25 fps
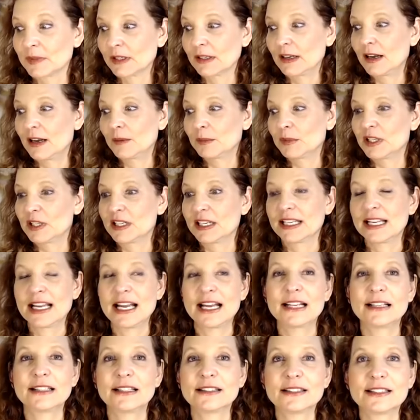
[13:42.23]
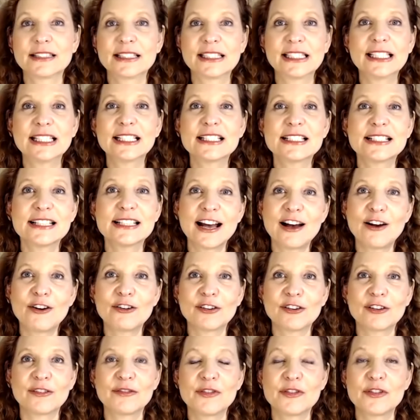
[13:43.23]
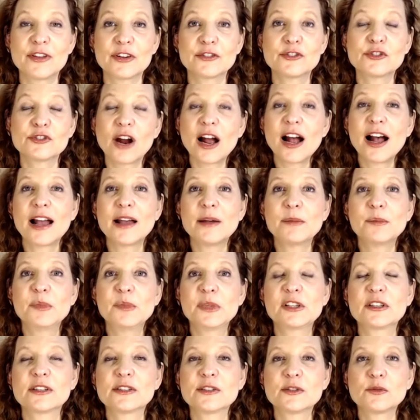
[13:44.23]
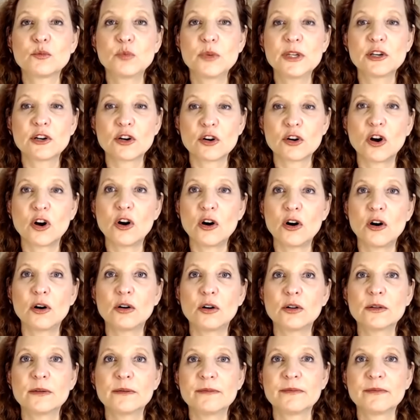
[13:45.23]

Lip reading: I'm going to get kicked out of the tribe, because we are all,